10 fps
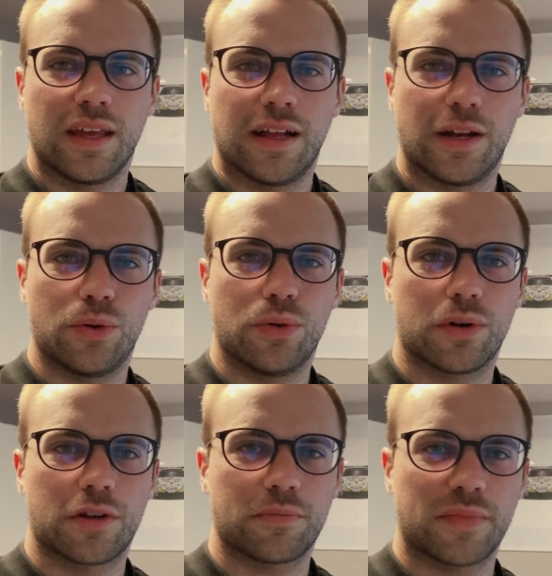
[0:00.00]
Hello,
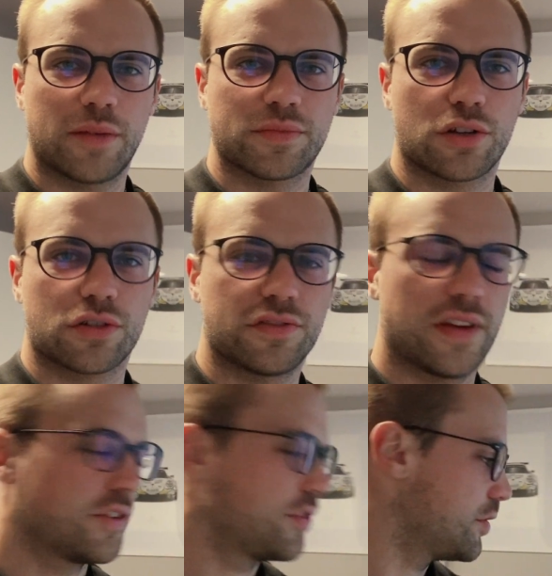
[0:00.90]
my name is
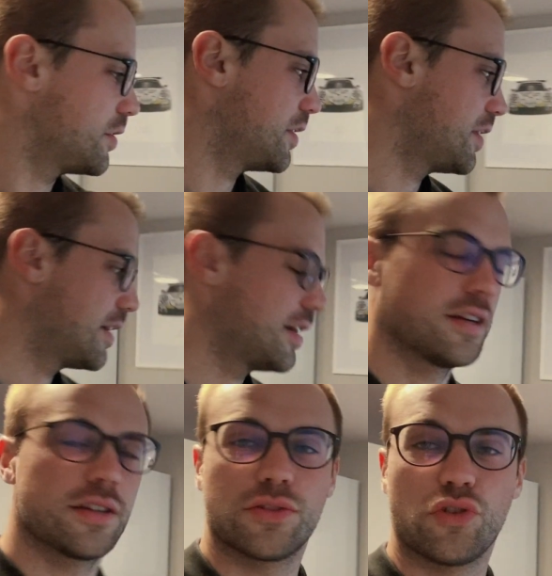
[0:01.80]
Vanthoor.
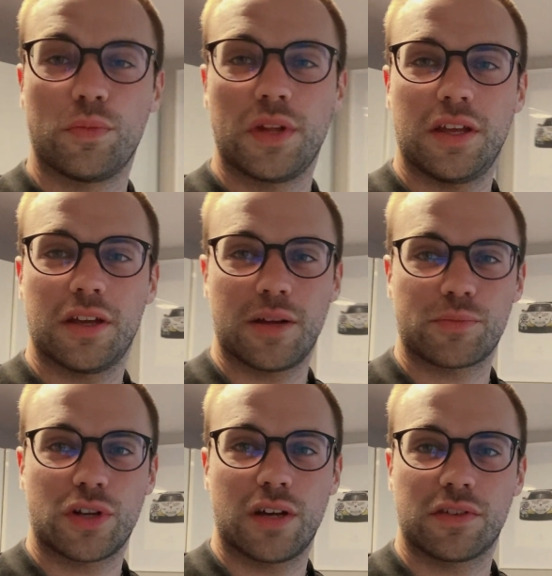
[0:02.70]
Normally
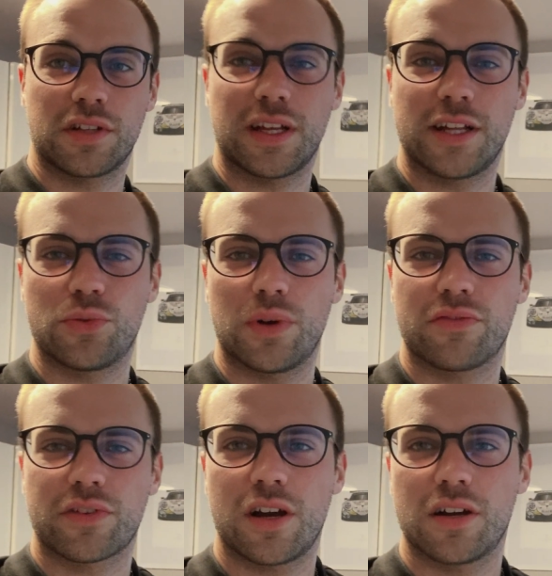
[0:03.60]
I'm driving the
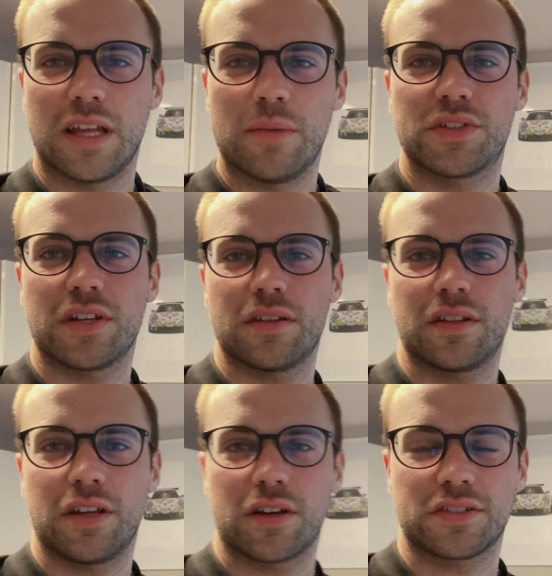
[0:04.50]
912 car in IMSA,
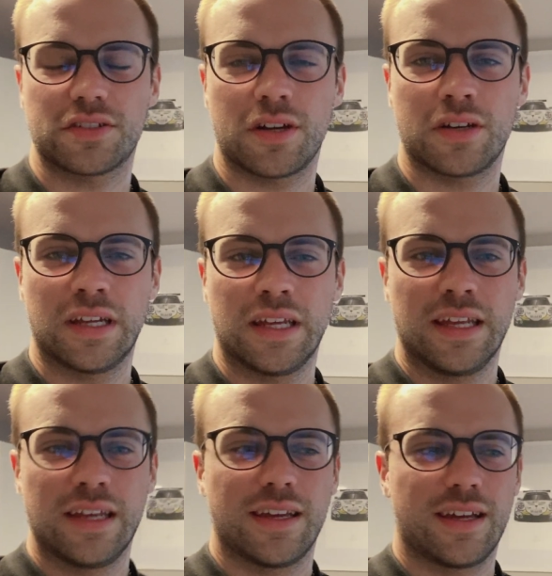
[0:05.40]
the
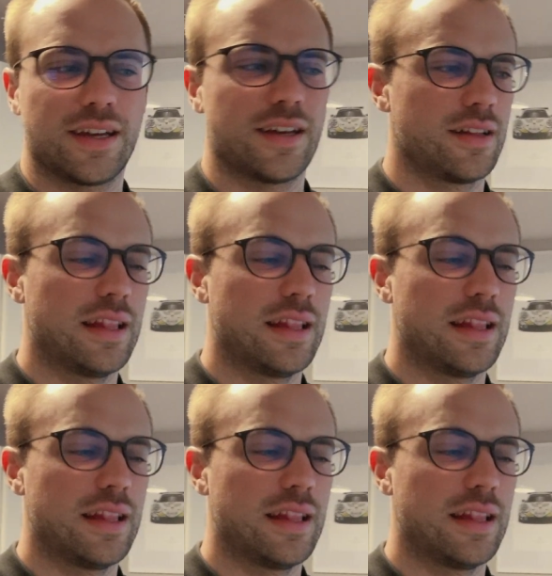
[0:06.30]
RSR.